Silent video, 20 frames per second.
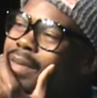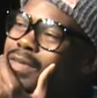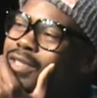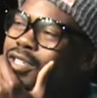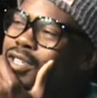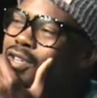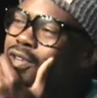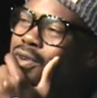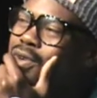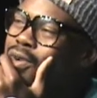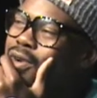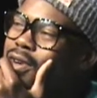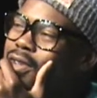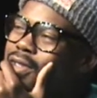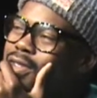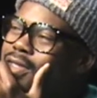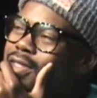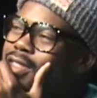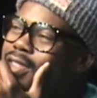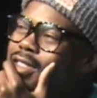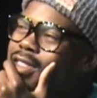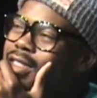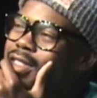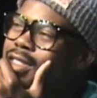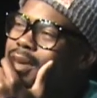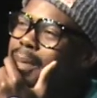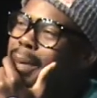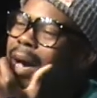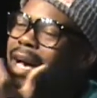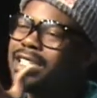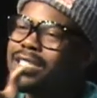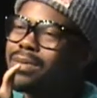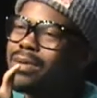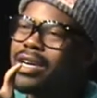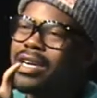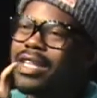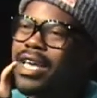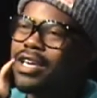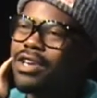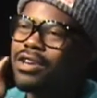up to the
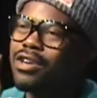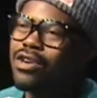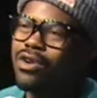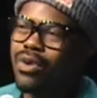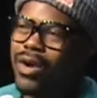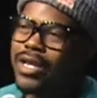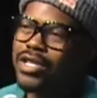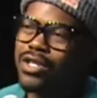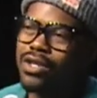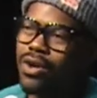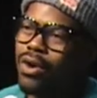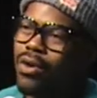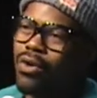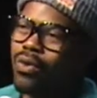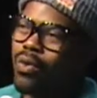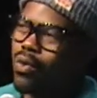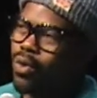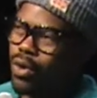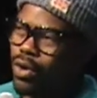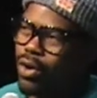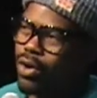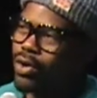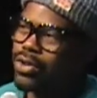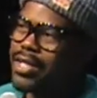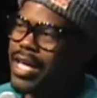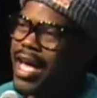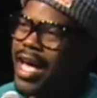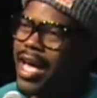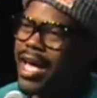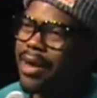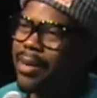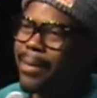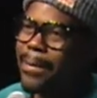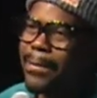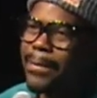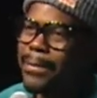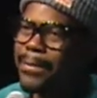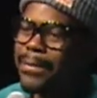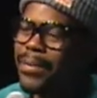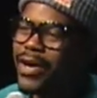possibility that you can create your own world and
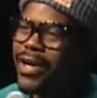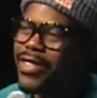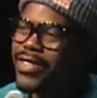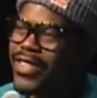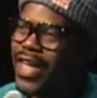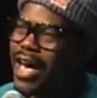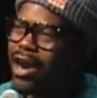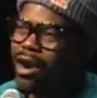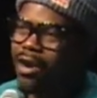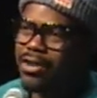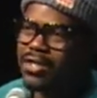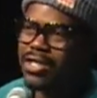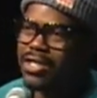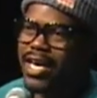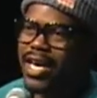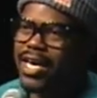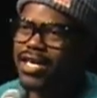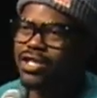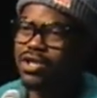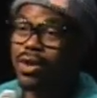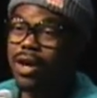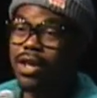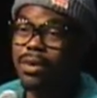put that on a stage so